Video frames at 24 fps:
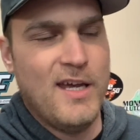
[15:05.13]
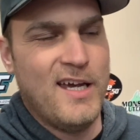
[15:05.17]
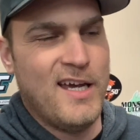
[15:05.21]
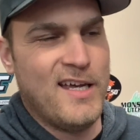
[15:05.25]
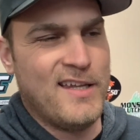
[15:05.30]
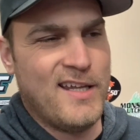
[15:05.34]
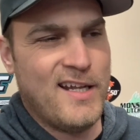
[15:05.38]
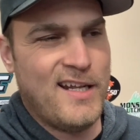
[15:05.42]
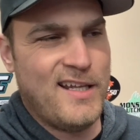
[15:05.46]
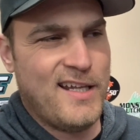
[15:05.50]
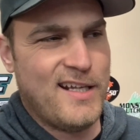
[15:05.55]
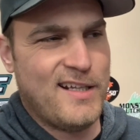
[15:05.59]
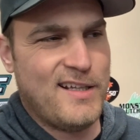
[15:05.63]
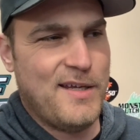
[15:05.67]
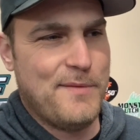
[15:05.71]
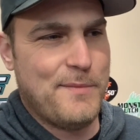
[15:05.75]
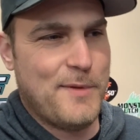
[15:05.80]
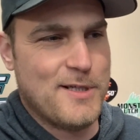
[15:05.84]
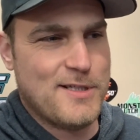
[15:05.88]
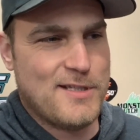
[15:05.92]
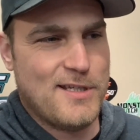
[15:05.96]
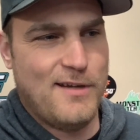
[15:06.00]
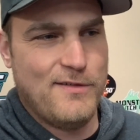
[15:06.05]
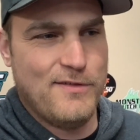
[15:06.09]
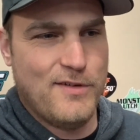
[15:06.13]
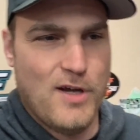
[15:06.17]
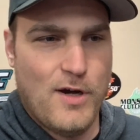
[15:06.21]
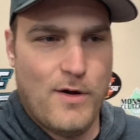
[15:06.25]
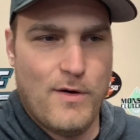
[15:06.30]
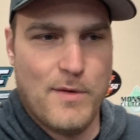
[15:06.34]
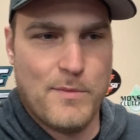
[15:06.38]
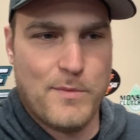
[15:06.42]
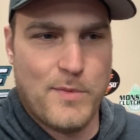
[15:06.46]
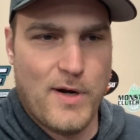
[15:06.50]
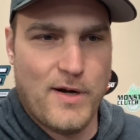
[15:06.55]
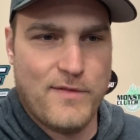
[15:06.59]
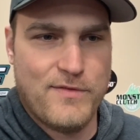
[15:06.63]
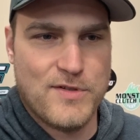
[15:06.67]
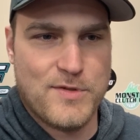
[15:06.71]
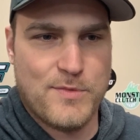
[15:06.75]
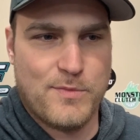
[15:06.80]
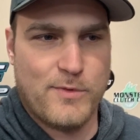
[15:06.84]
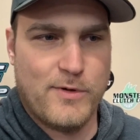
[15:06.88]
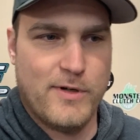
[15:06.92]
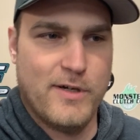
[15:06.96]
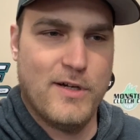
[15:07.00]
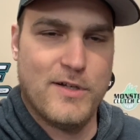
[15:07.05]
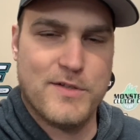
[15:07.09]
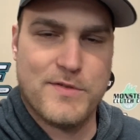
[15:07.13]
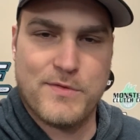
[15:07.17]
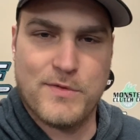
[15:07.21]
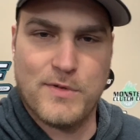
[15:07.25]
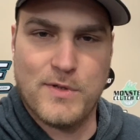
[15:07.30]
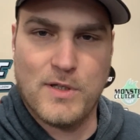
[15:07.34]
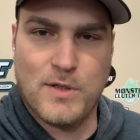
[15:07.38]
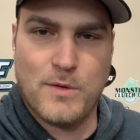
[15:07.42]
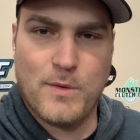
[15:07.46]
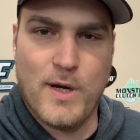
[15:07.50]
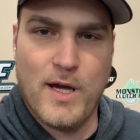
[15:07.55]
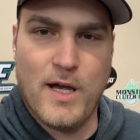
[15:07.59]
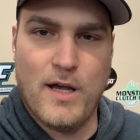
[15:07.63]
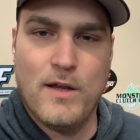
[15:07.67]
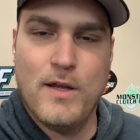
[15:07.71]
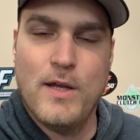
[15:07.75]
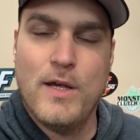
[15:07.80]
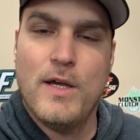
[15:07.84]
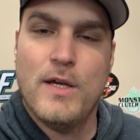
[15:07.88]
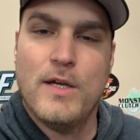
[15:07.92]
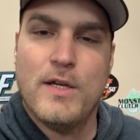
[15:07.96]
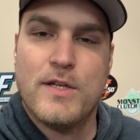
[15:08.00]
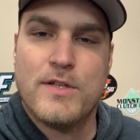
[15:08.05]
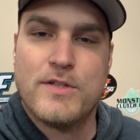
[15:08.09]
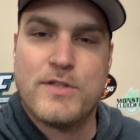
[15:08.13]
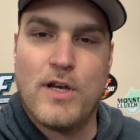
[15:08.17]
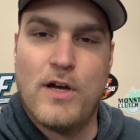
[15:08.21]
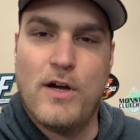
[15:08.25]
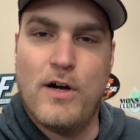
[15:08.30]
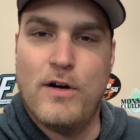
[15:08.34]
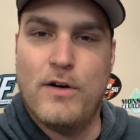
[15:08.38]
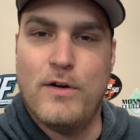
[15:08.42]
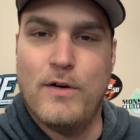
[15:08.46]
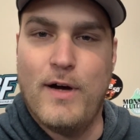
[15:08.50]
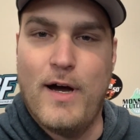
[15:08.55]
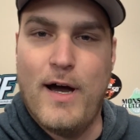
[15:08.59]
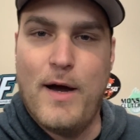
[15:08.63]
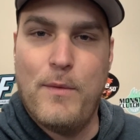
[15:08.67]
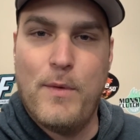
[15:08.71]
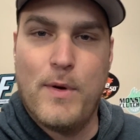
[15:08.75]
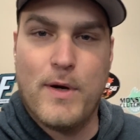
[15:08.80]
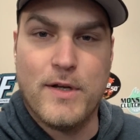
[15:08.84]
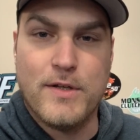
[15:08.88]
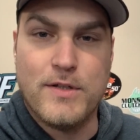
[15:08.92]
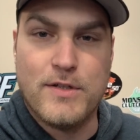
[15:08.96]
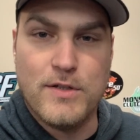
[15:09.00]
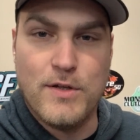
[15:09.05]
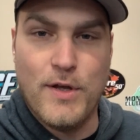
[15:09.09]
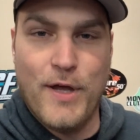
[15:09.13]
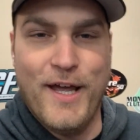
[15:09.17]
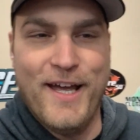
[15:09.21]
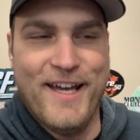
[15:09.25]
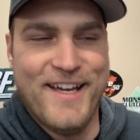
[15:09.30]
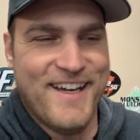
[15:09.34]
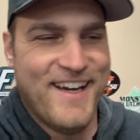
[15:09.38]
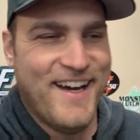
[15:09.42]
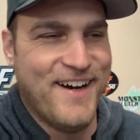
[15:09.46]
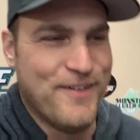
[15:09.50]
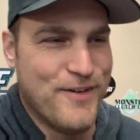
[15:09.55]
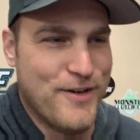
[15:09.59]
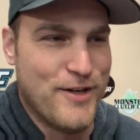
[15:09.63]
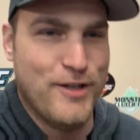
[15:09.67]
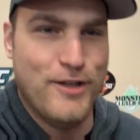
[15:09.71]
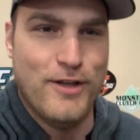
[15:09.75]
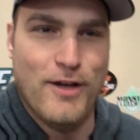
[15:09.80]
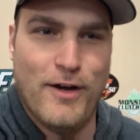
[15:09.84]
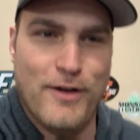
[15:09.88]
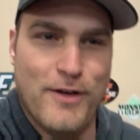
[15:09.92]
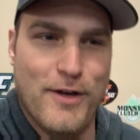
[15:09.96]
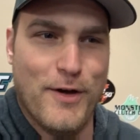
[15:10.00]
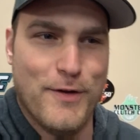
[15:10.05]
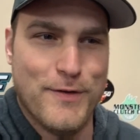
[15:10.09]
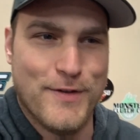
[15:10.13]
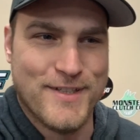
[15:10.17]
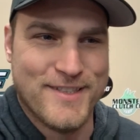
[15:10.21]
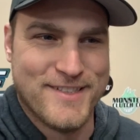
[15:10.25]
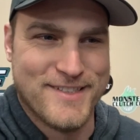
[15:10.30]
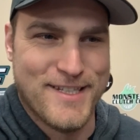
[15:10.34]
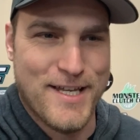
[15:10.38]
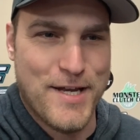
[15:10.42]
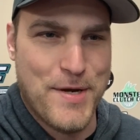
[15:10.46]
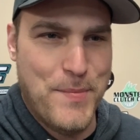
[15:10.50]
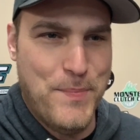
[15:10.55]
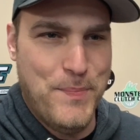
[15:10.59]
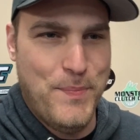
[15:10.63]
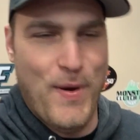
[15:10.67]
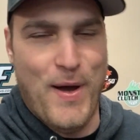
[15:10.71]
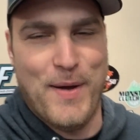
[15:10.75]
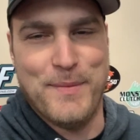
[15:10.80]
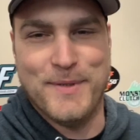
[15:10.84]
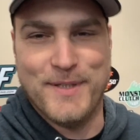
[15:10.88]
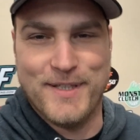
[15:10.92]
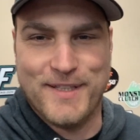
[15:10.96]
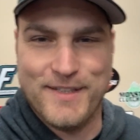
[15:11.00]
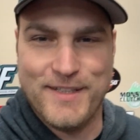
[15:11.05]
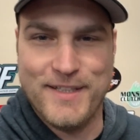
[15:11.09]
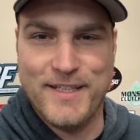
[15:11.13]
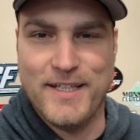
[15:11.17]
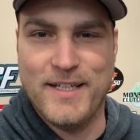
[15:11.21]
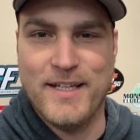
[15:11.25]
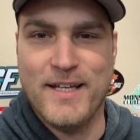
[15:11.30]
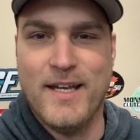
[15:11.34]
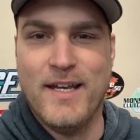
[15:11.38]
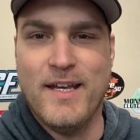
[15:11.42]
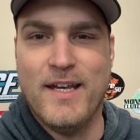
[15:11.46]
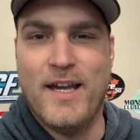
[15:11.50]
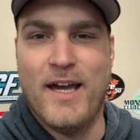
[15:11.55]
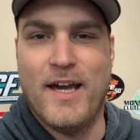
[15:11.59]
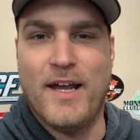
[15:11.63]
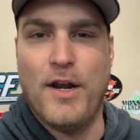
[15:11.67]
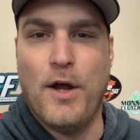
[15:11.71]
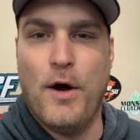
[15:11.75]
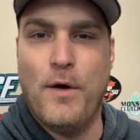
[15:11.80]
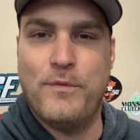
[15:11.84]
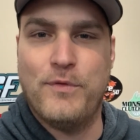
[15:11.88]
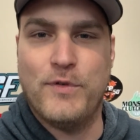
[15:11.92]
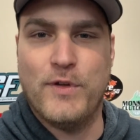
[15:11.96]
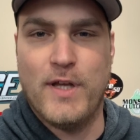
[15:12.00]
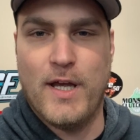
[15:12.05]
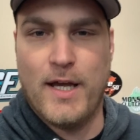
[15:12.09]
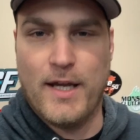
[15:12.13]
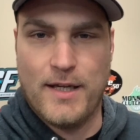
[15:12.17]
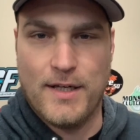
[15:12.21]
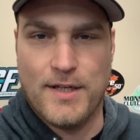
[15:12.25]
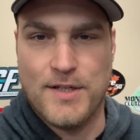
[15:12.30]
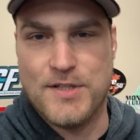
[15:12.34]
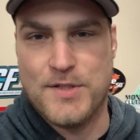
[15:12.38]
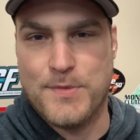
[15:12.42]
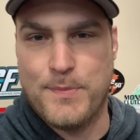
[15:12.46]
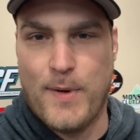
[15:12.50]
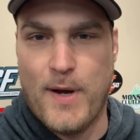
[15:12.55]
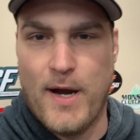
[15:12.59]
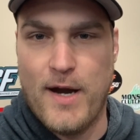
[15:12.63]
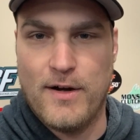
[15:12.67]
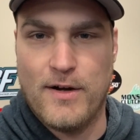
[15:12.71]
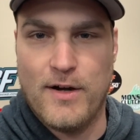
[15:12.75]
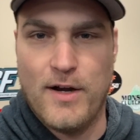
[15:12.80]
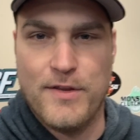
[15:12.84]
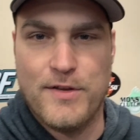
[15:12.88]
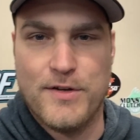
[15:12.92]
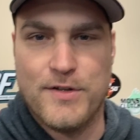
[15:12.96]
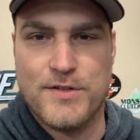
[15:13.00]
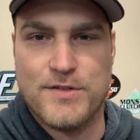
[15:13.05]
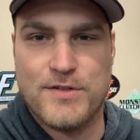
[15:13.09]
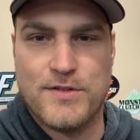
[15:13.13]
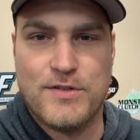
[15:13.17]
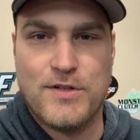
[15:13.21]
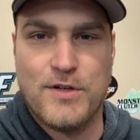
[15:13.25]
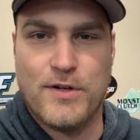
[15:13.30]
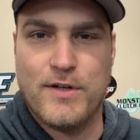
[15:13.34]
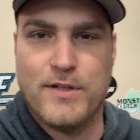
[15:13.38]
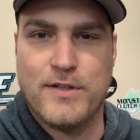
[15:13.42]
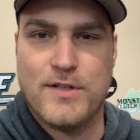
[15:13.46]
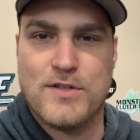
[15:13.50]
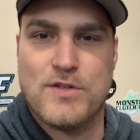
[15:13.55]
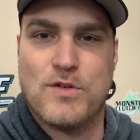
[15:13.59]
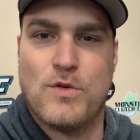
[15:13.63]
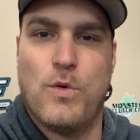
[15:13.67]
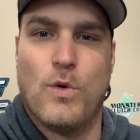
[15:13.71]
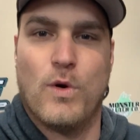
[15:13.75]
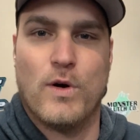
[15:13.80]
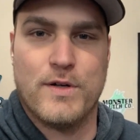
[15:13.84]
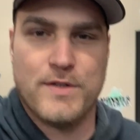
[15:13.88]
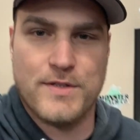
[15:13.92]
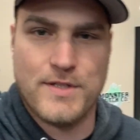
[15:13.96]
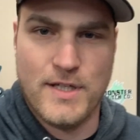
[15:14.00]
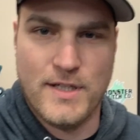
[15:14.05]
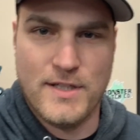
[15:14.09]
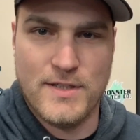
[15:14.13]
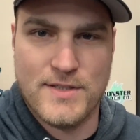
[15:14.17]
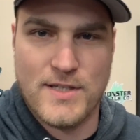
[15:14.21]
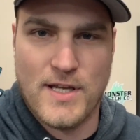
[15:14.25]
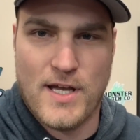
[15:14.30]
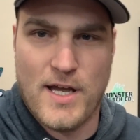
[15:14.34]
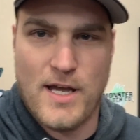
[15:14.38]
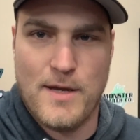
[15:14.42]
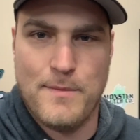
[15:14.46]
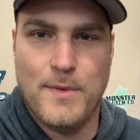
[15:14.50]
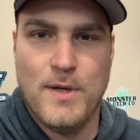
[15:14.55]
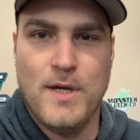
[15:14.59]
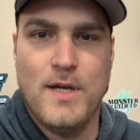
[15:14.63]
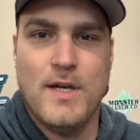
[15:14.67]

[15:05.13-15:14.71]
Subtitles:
And then I let myself go on breakfast burritos for a little while. So I want to yo-yo this thing publicly, and hopefully I can inspire others during this quarantine time